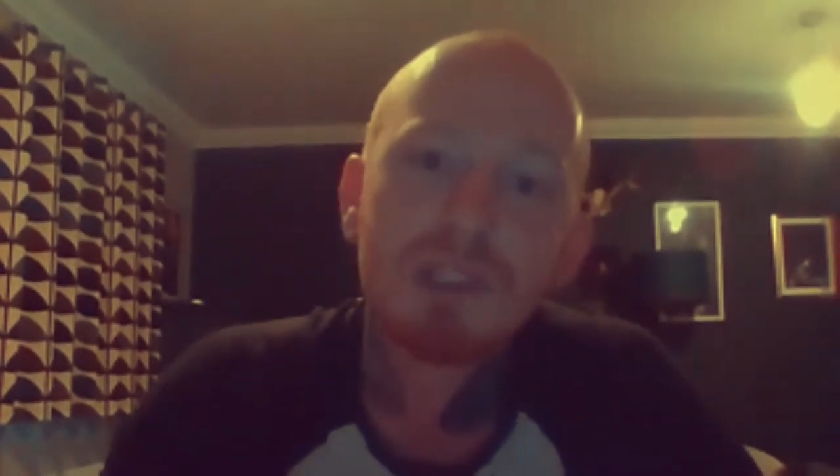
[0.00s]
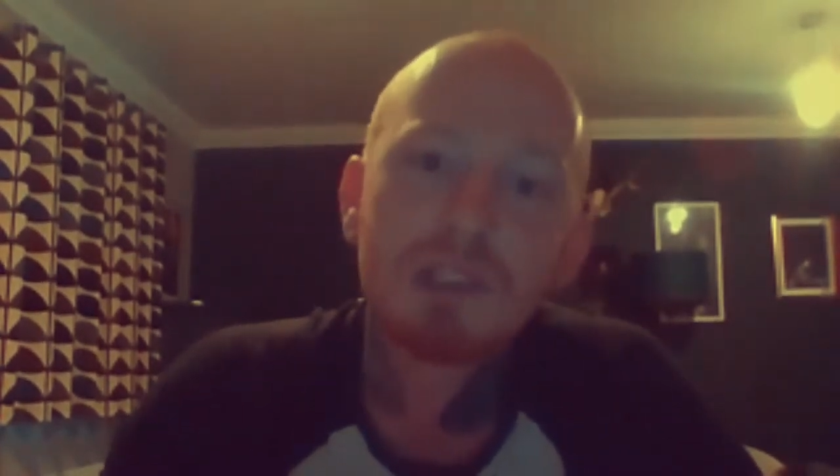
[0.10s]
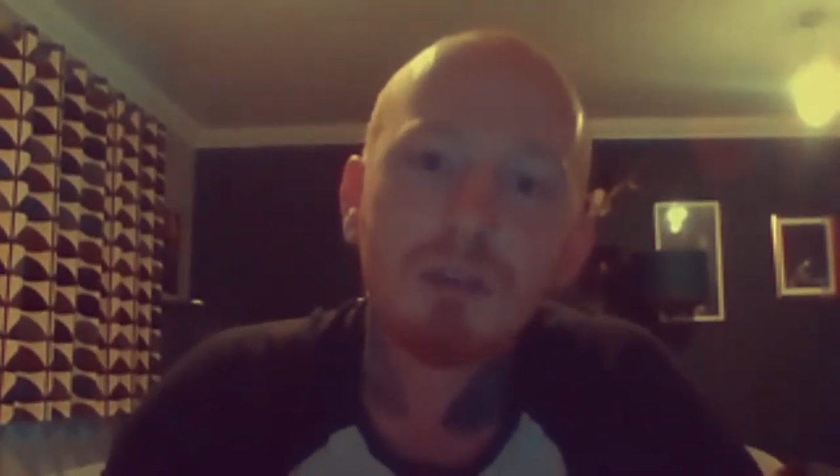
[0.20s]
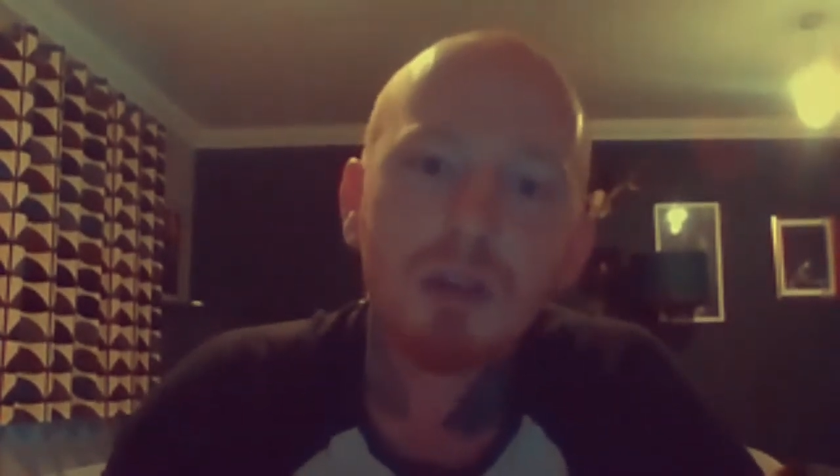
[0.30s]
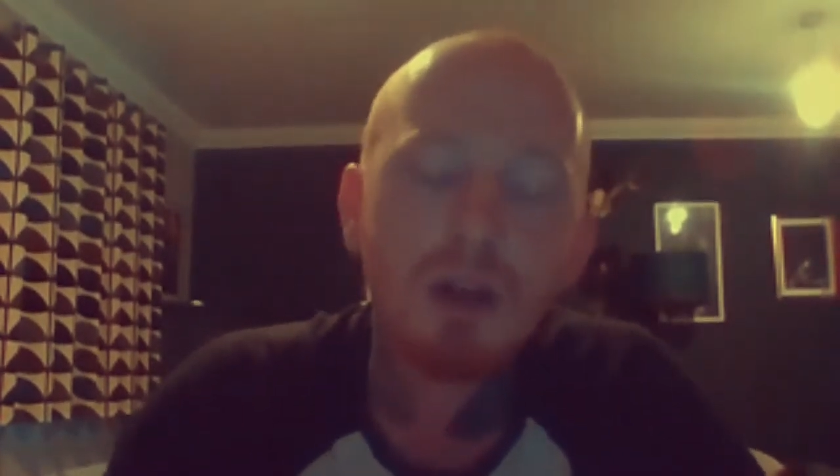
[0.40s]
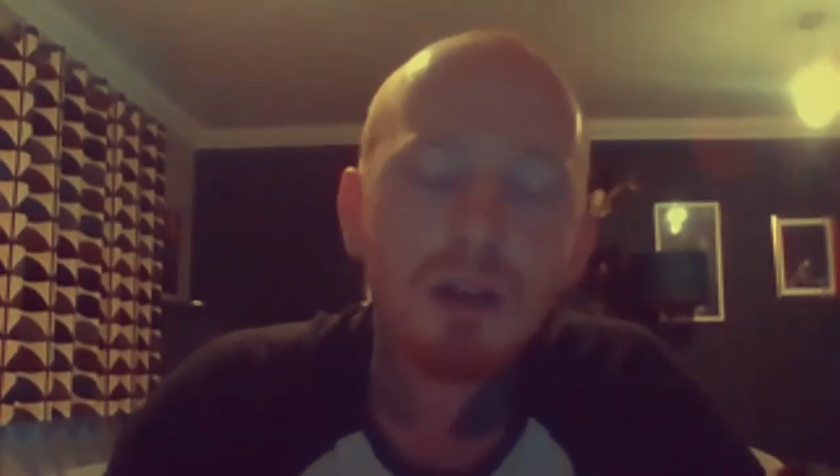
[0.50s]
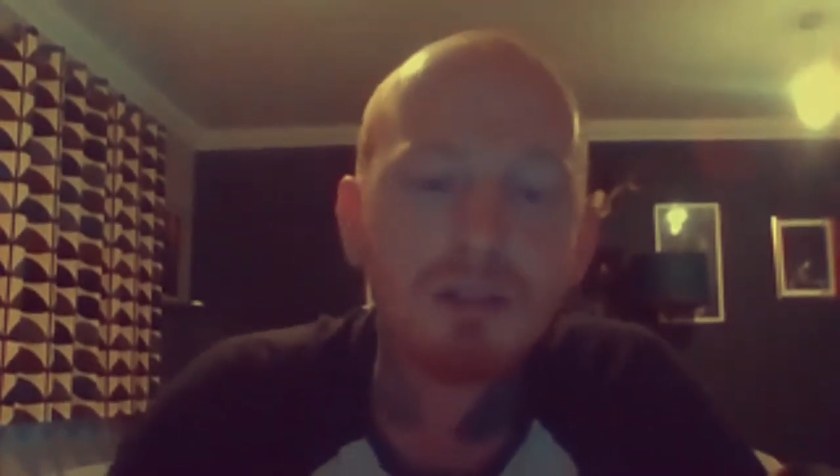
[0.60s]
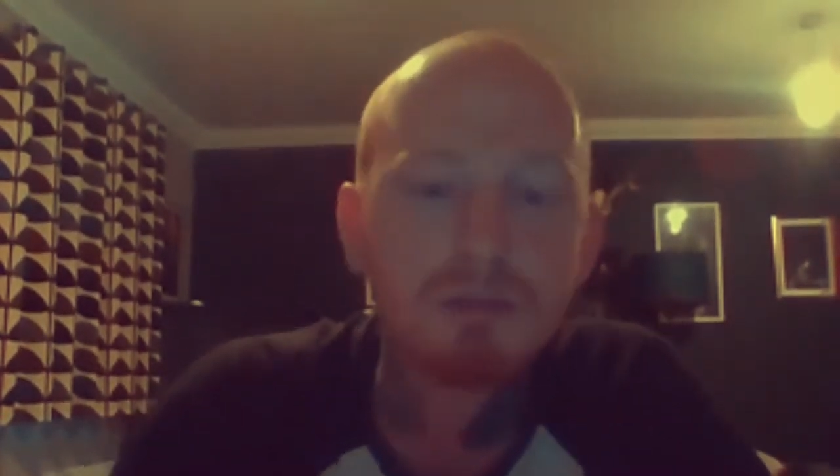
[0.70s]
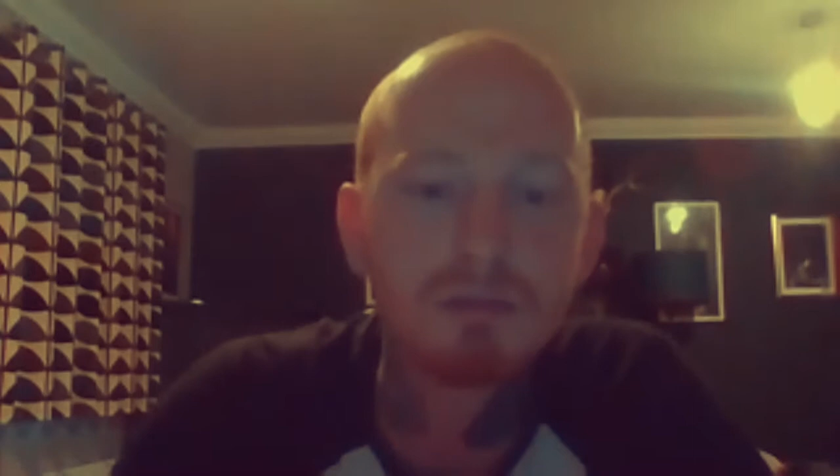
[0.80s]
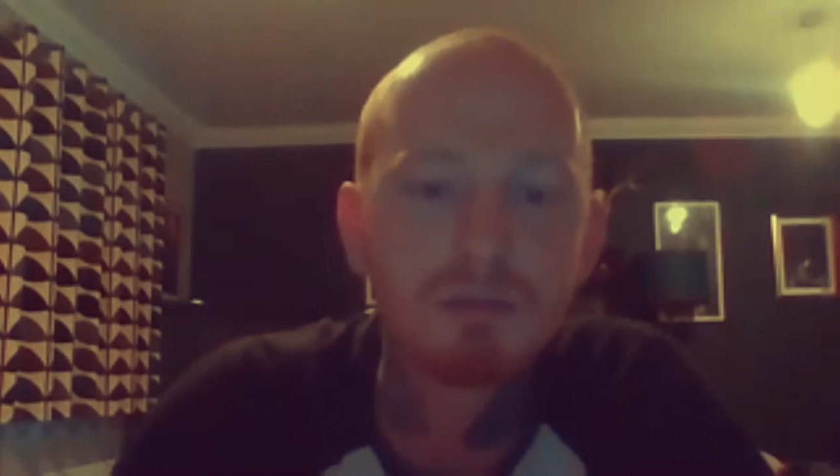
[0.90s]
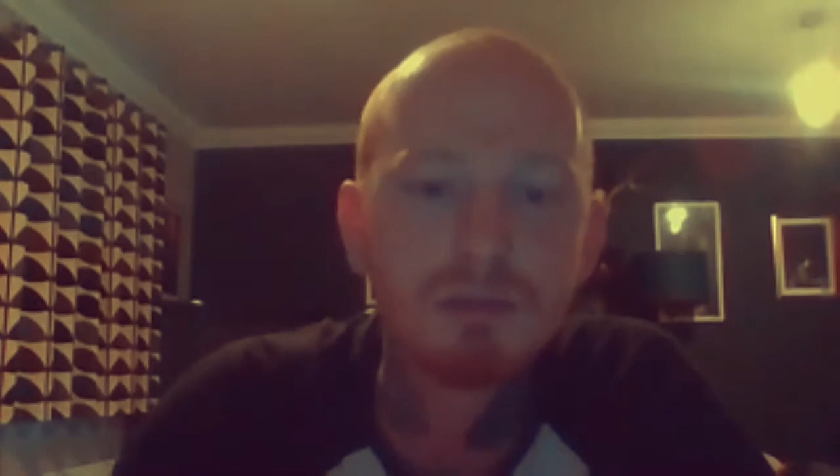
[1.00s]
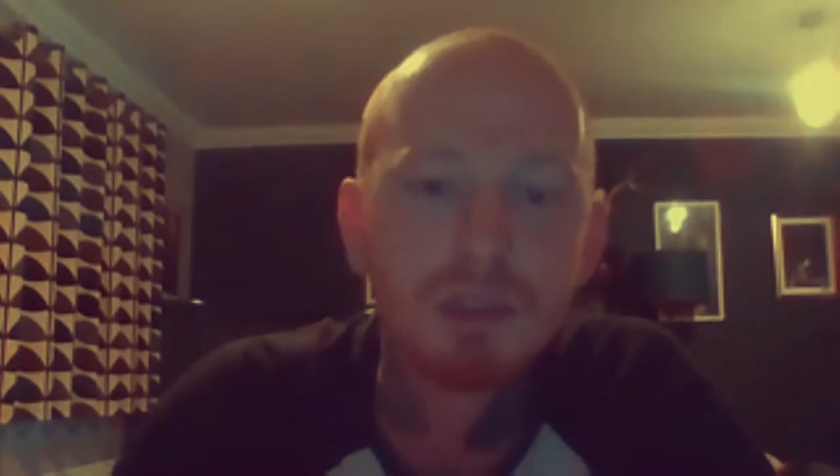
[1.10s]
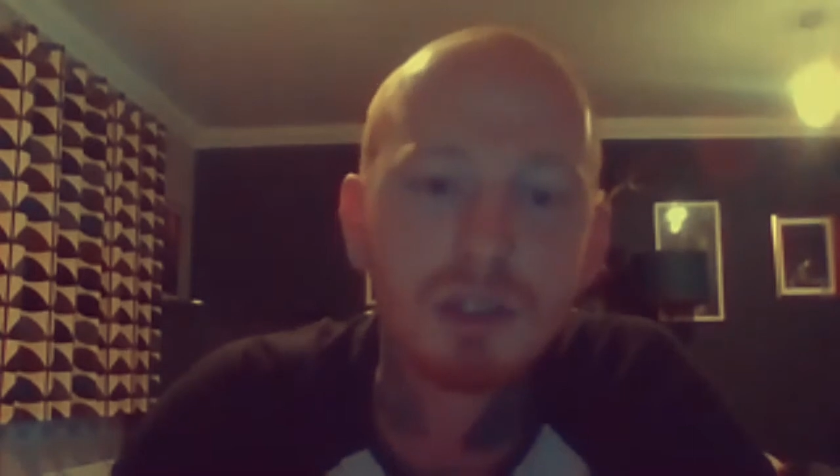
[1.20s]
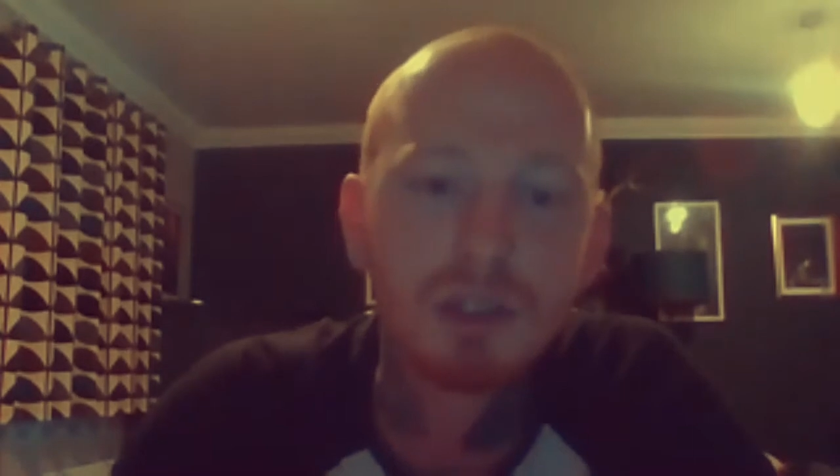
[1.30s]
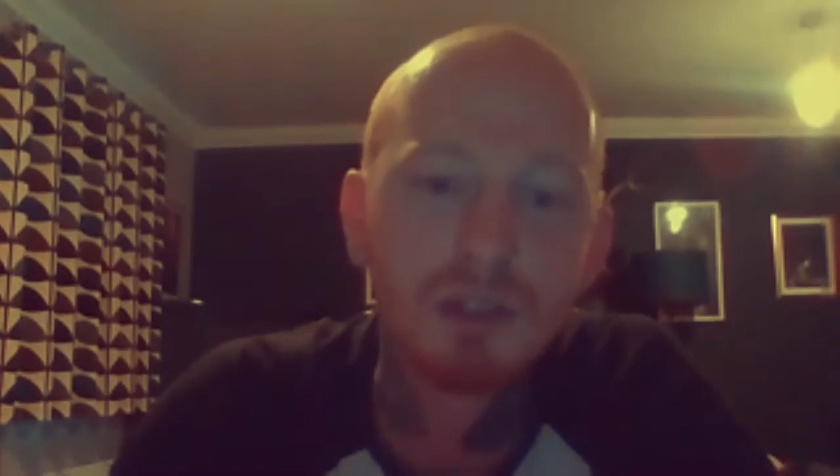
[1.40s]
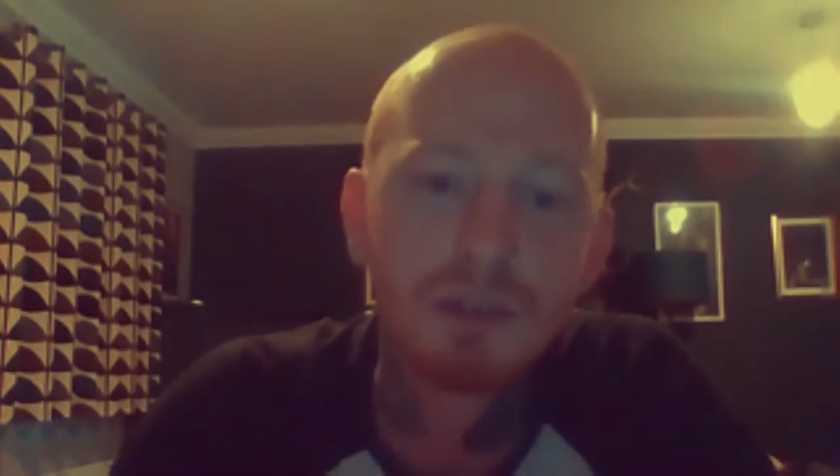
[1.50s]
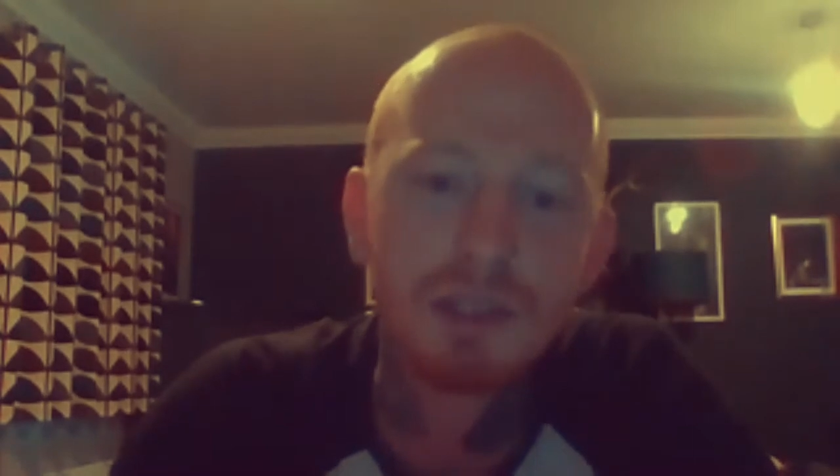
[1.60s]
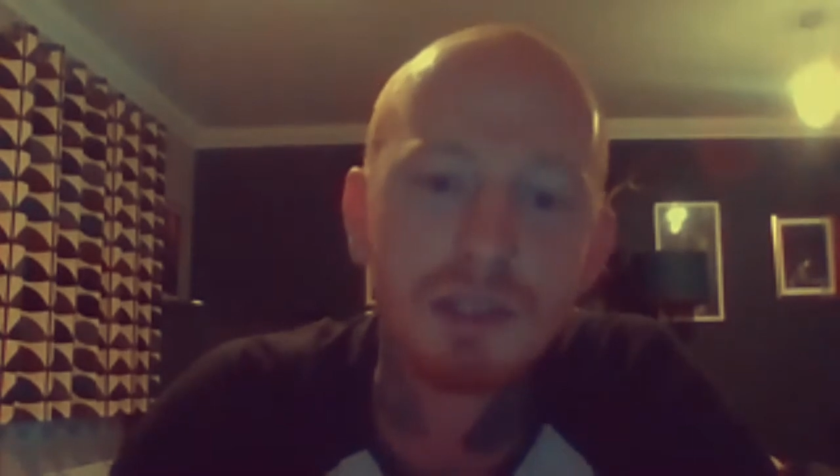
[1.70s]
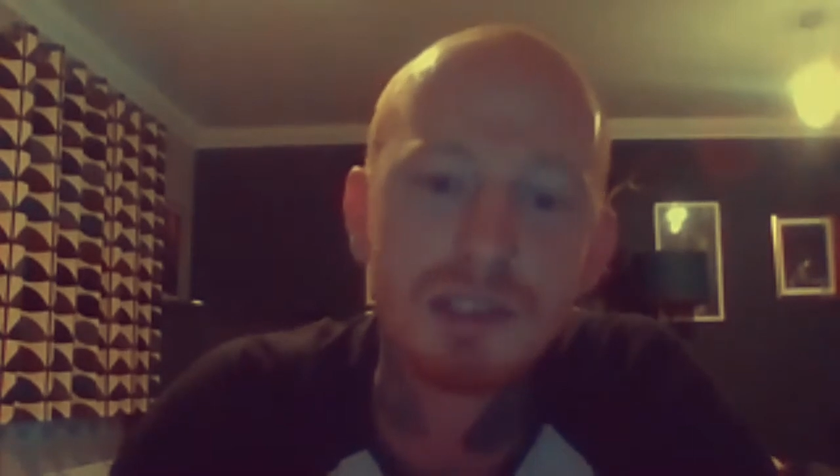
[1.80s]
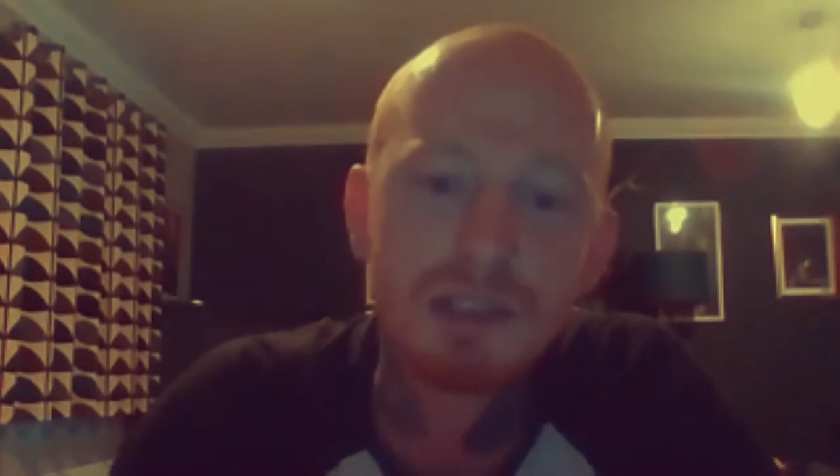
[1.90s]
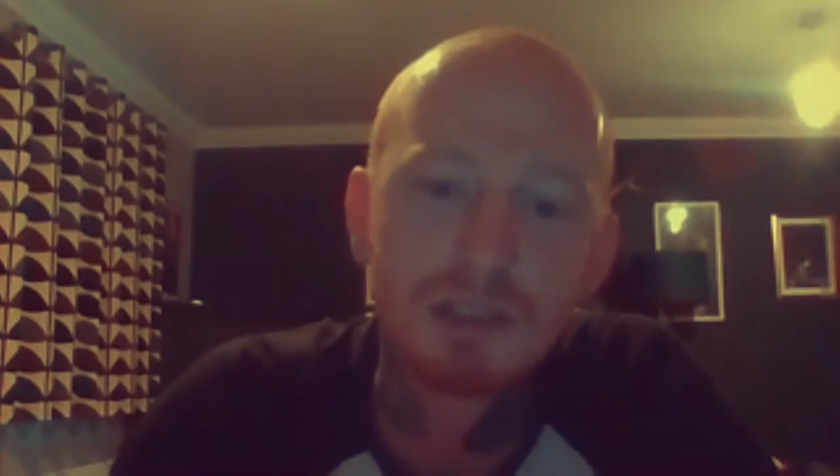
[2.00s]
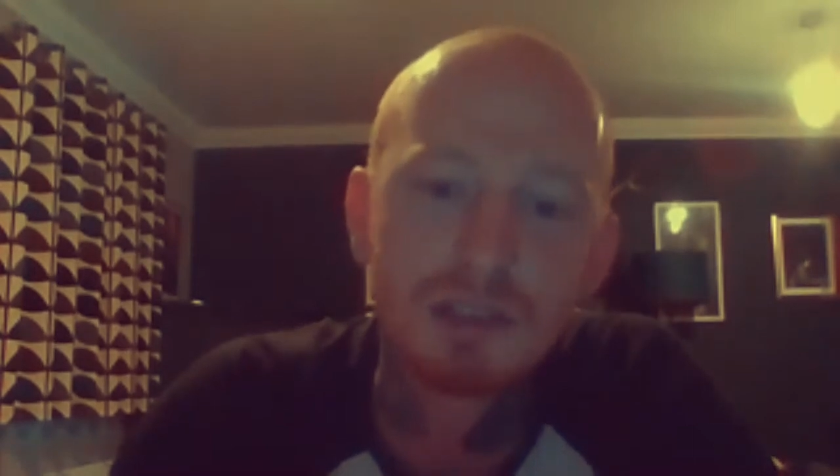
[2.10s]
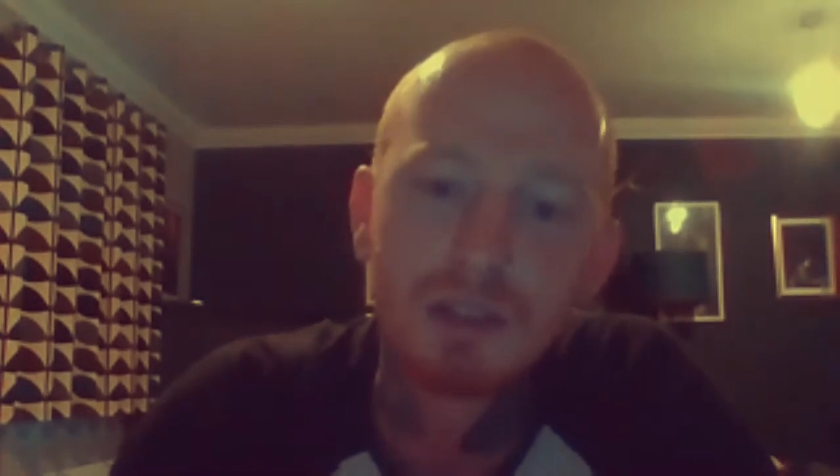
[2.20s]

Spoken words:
not learning, And that's,